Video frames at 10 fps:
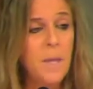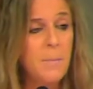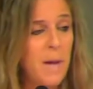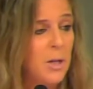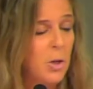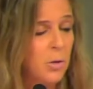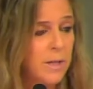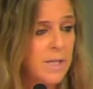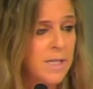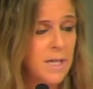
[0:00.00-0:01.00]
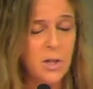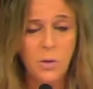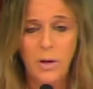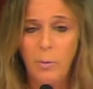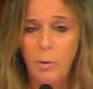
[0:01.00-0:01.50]
Ben-Gurion said
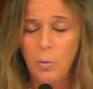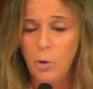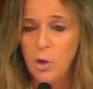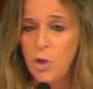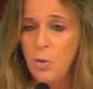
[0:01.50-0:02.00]
during World War II,